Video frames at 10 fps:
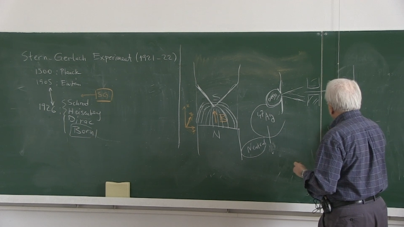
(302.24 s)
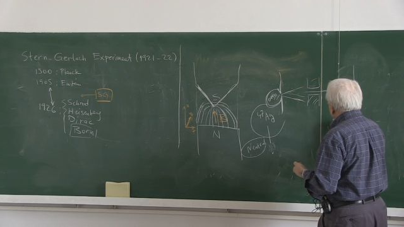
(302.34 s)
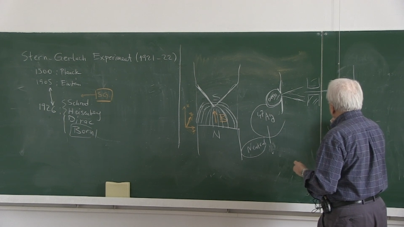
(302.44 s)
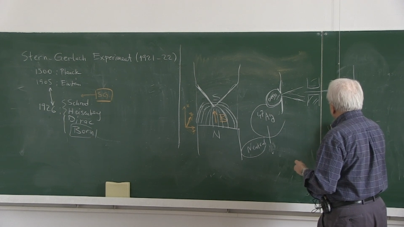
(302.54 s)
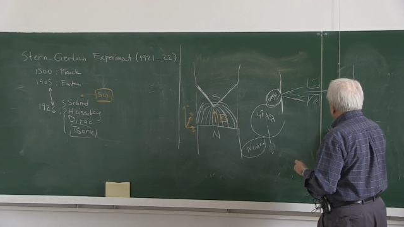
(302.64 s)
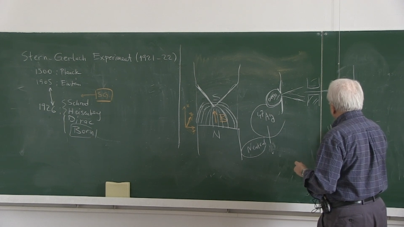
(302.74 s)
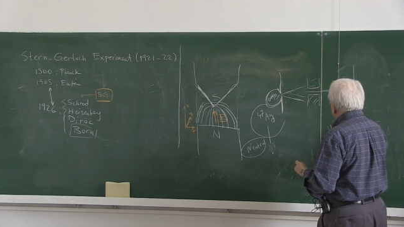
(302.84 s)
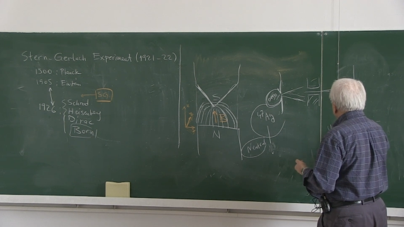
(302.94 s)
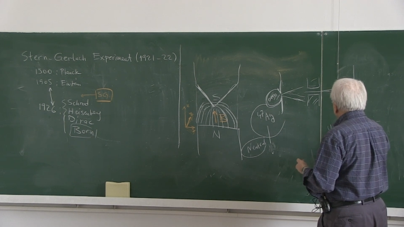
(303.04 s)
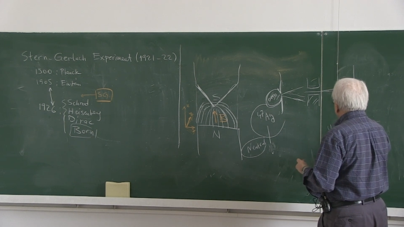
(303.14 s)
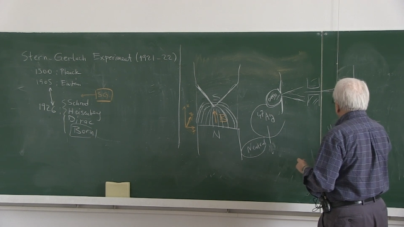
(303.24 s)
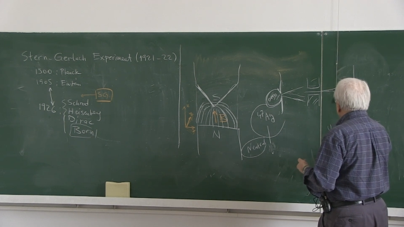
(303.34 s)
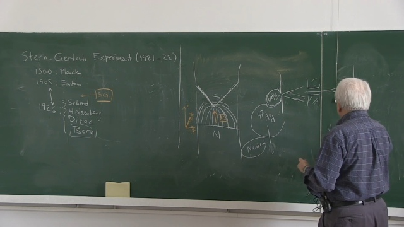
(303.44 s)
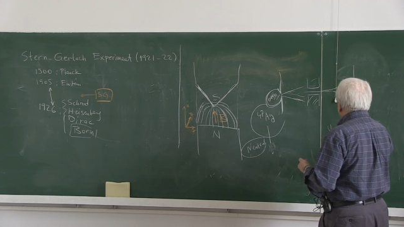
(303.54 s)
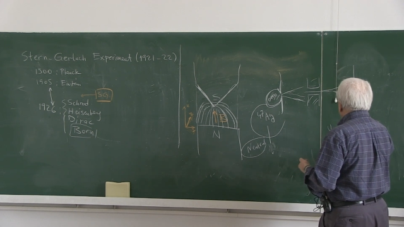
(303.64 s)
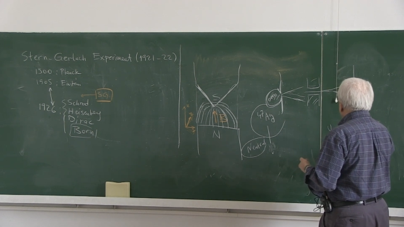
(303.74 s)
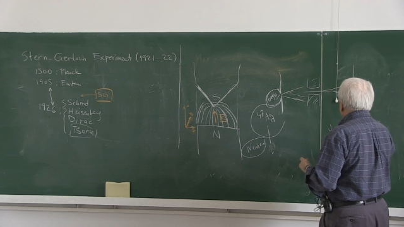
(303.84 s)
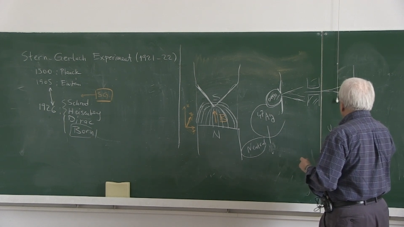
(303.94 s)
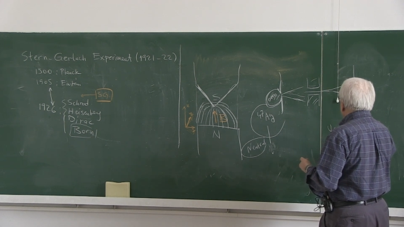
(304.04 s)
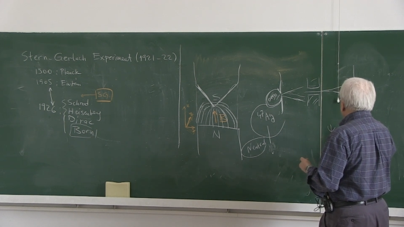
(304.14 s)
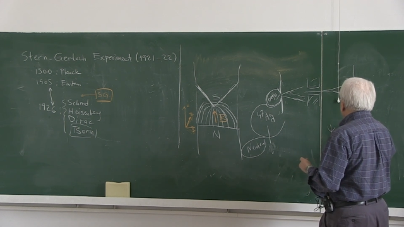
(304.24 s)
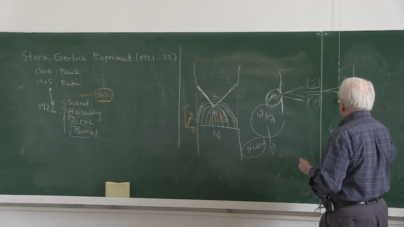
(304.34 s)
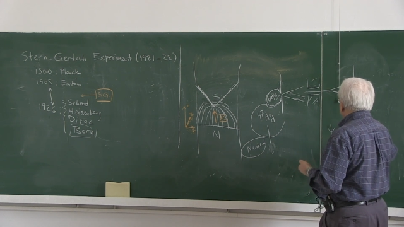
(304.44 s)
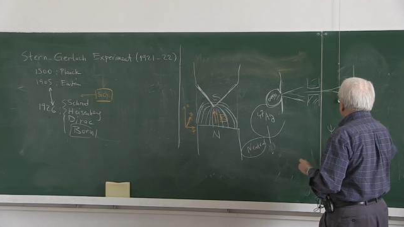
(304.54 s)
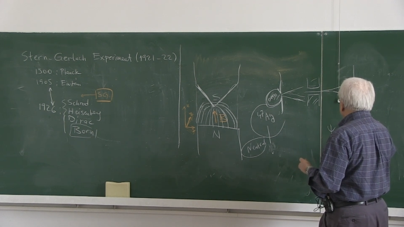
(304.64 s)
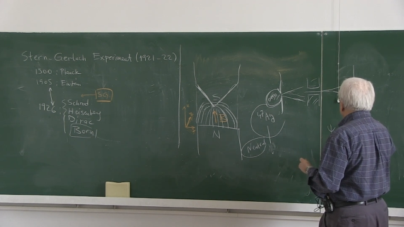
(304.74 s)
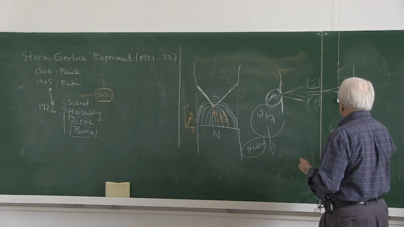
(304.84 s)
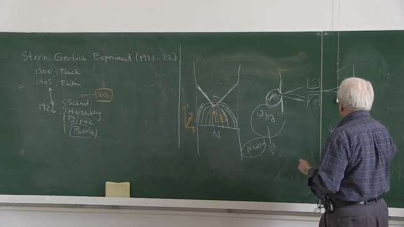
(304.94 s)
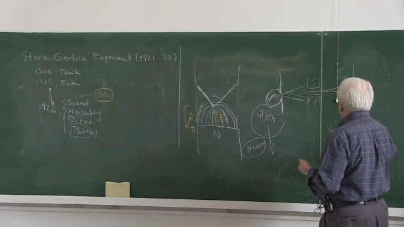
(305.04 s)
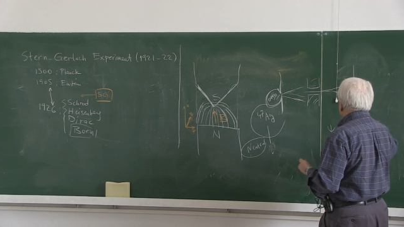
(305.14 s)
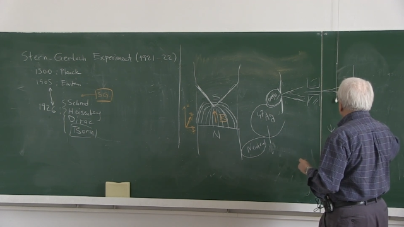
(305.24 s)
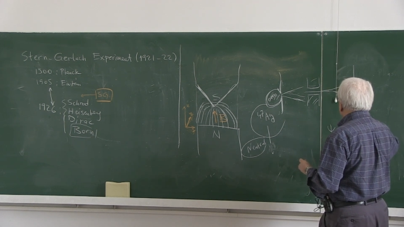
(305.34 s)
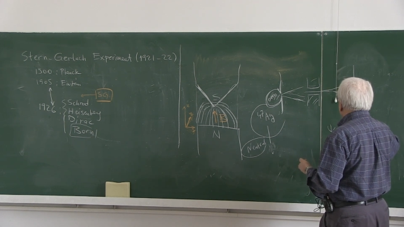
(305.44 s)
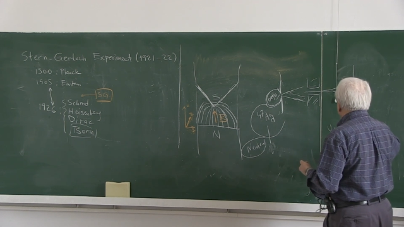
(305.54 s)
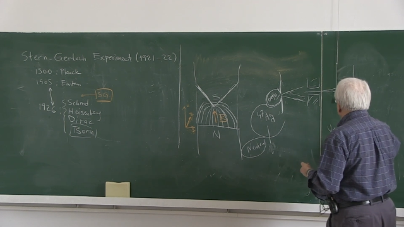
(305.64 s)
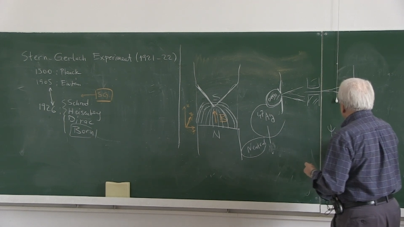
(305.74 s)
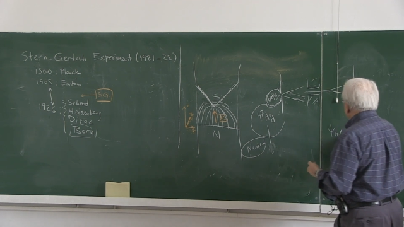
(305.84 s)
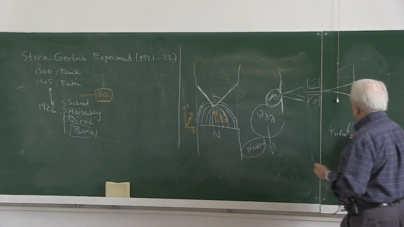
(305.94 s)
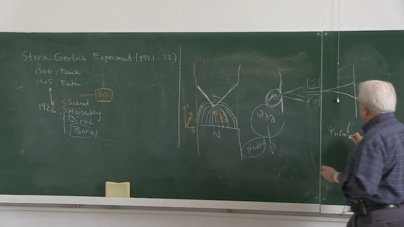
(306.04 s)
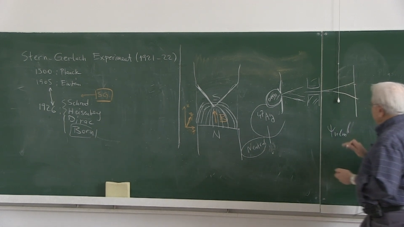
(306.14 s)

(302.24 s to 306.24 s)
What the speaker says: No face is visible, so there are no lips to read.